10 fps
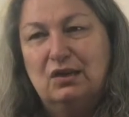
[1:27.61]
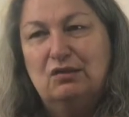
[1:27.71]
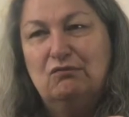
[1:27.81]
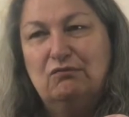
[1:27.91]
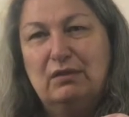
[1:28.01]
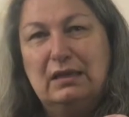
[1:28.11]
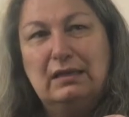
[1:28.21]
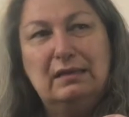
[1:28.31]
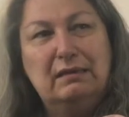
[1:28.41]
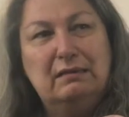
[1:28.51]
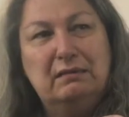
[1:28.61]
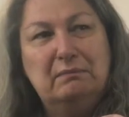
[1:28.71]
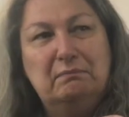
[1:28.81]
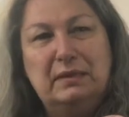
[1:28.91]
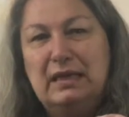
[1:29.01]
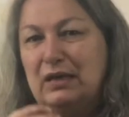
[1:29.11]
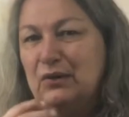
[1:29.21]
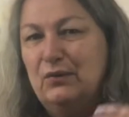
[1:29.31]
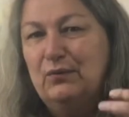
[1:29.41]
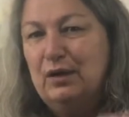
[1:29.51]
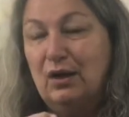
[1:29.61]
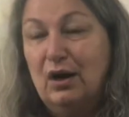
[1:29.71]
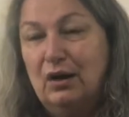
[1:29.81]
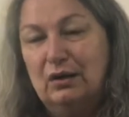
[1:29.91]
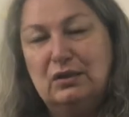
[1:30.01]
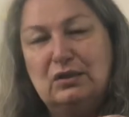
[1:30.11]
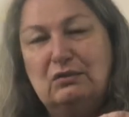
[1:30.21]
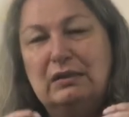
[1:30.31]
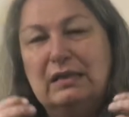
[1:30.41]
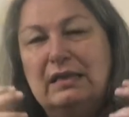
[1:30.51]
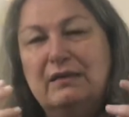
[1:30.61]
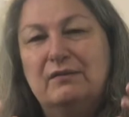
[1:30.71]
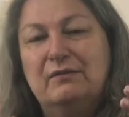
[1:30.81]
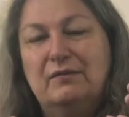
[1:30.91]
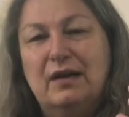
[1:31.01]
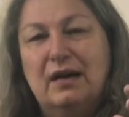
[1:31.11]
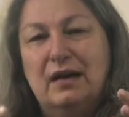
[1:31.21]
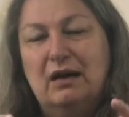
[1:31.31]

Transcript: to really be who we are and to live